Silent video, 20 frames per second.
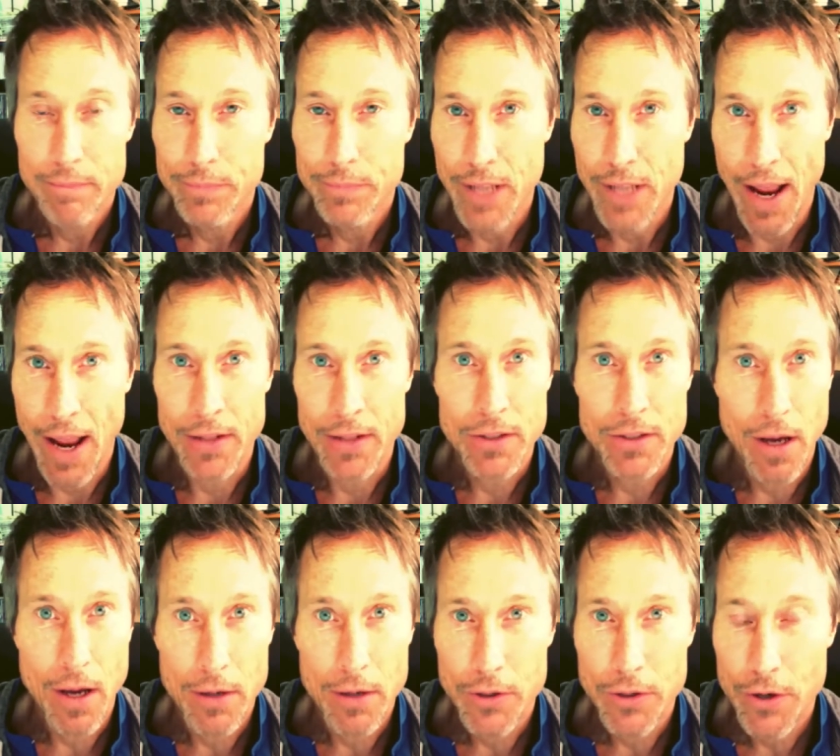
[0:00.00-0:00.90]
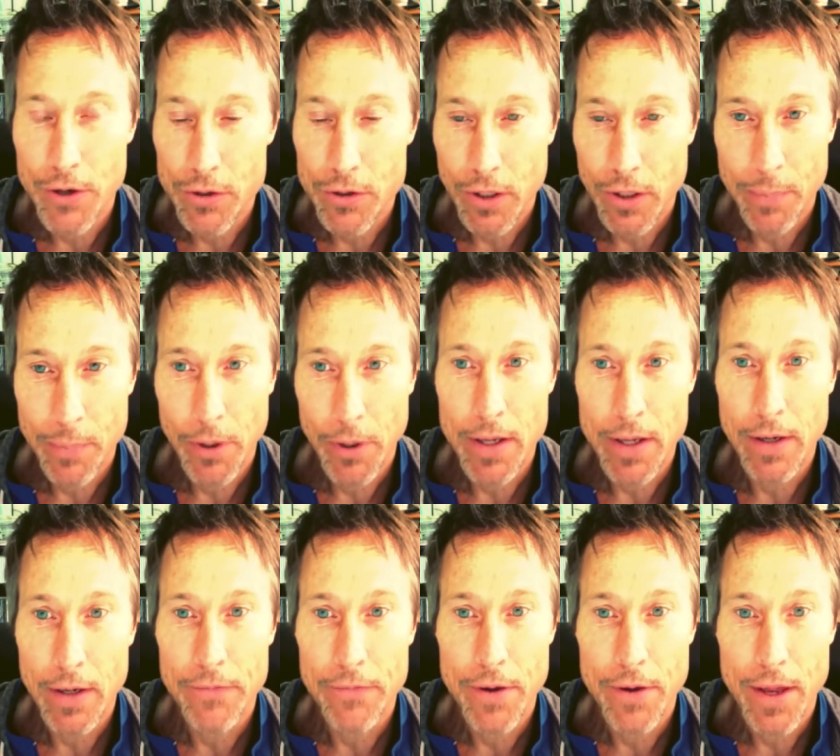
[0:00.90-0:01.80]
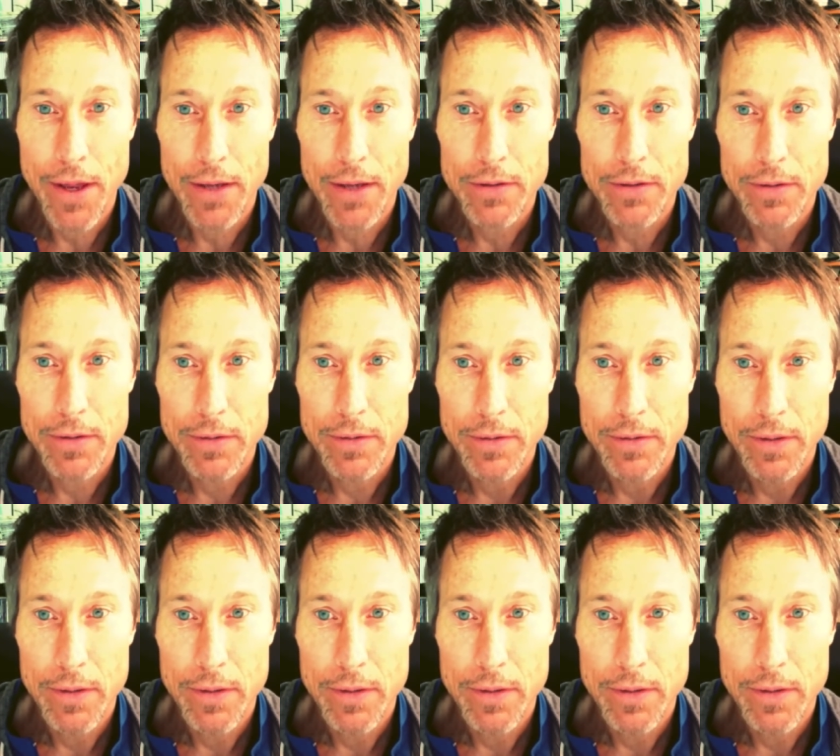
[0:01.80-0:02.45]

Dance songs are usually pretty good for this.